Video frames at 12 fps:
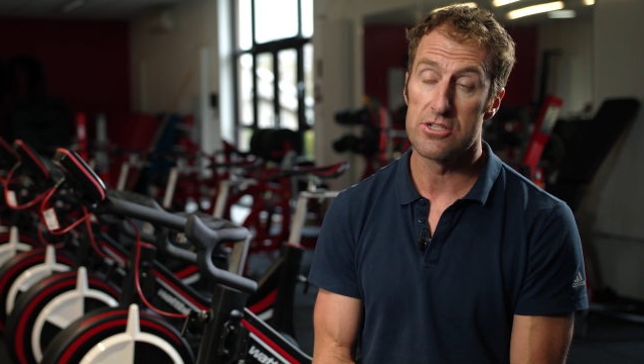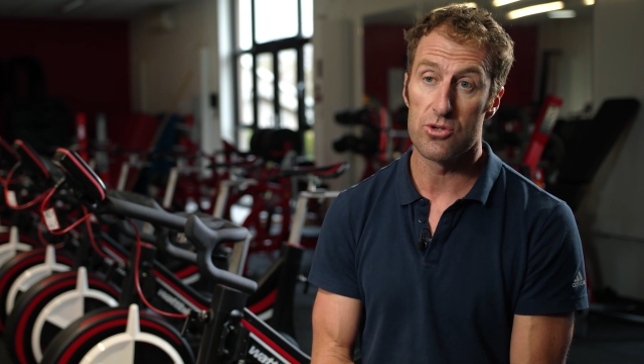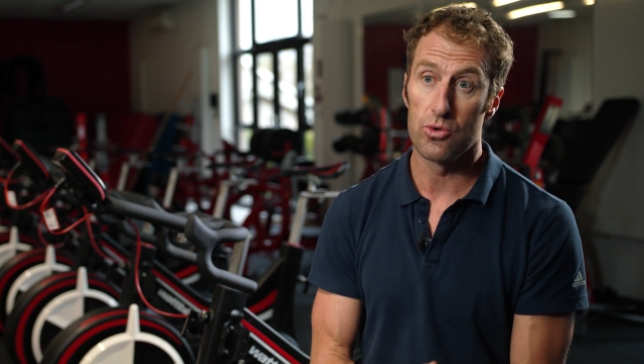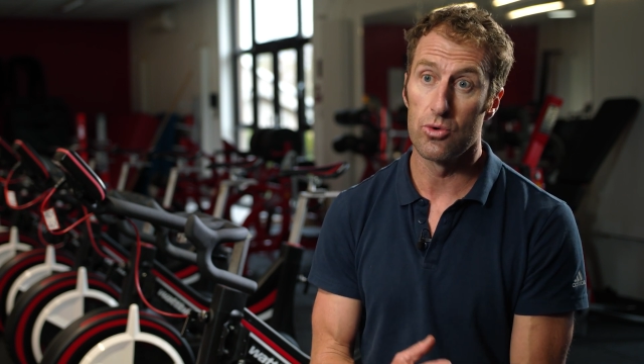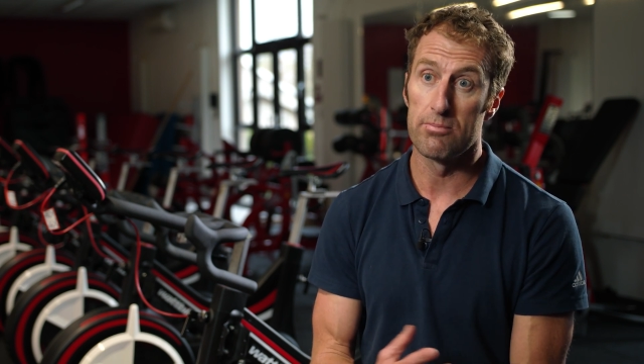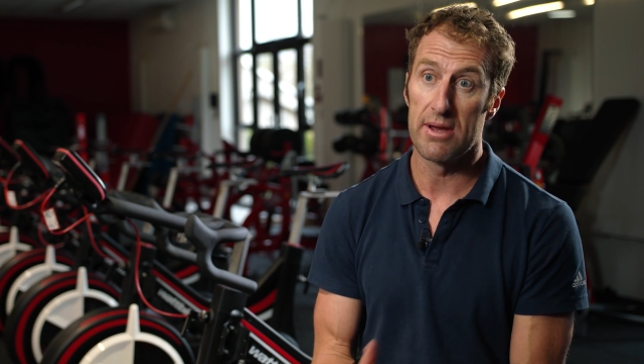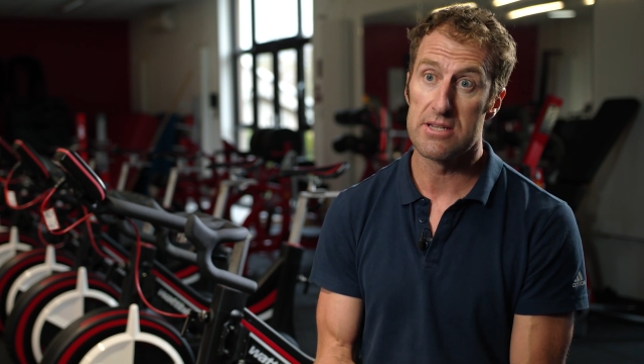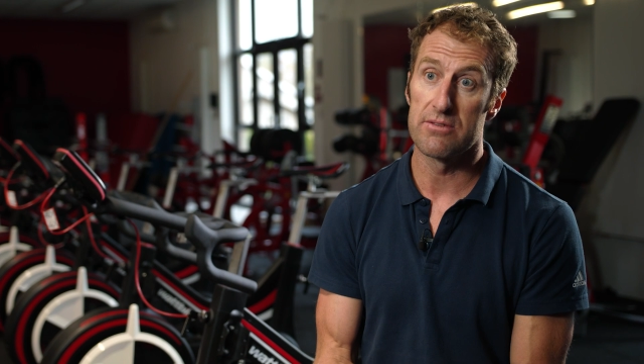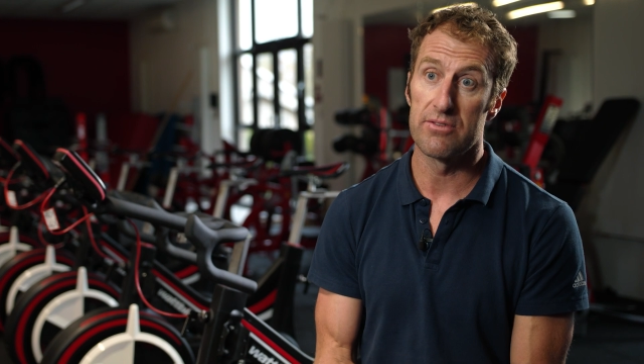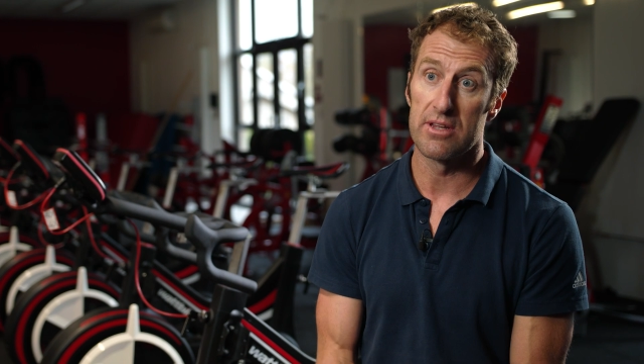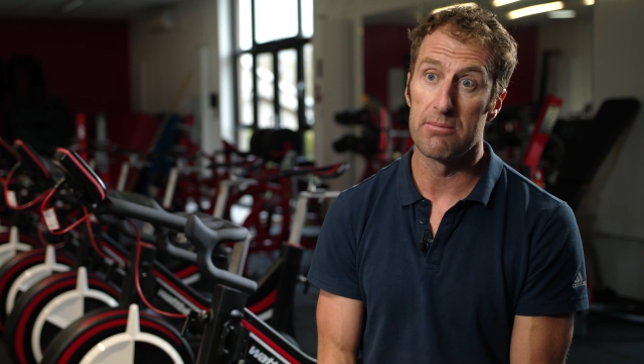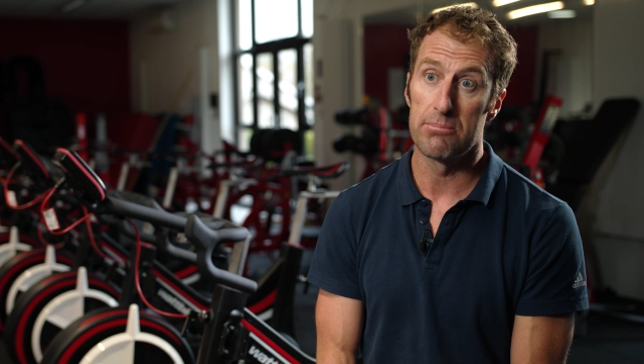is all
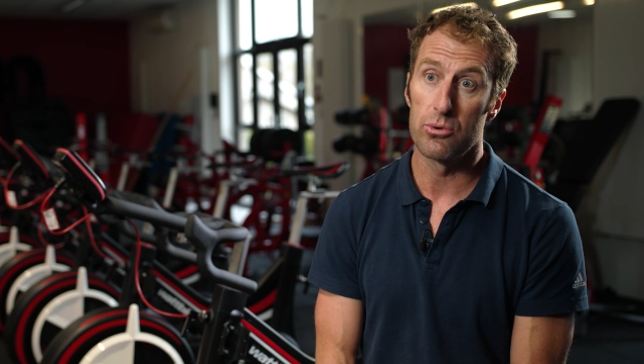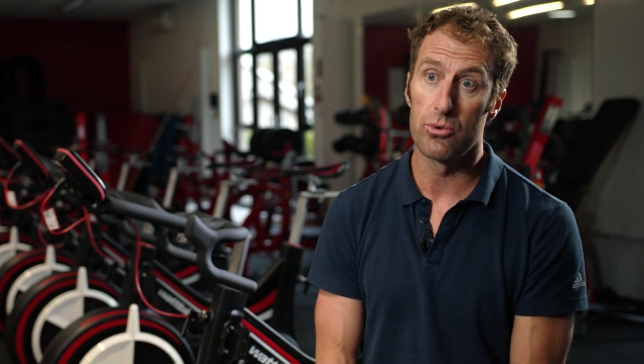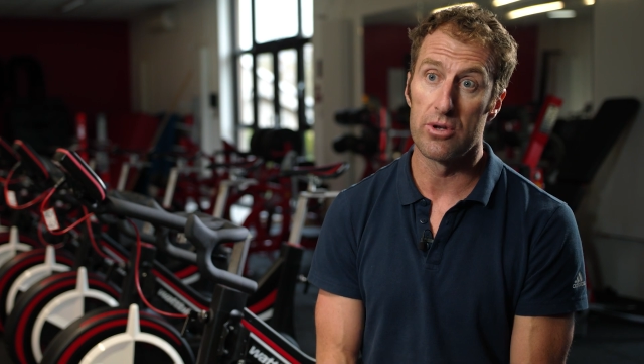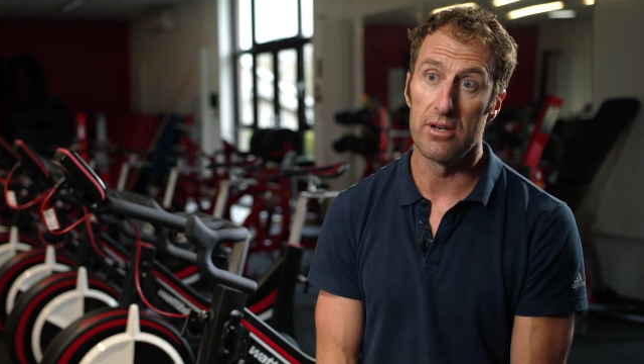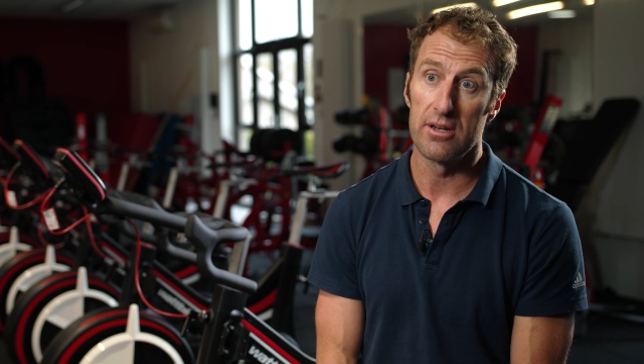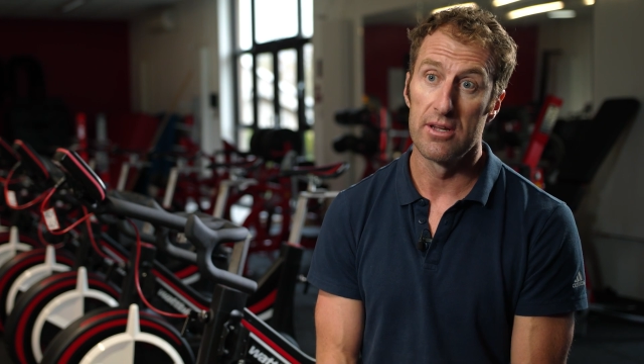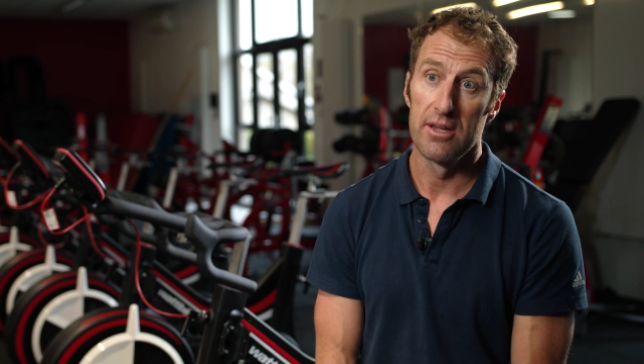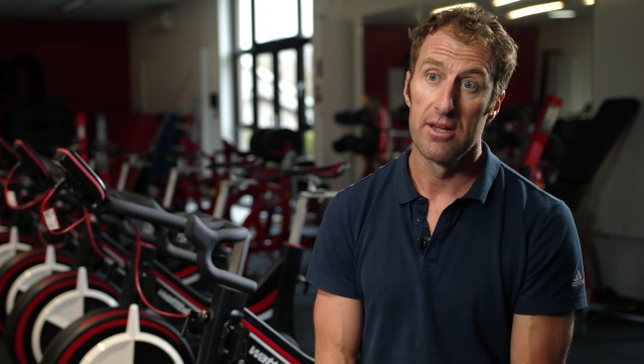massively important.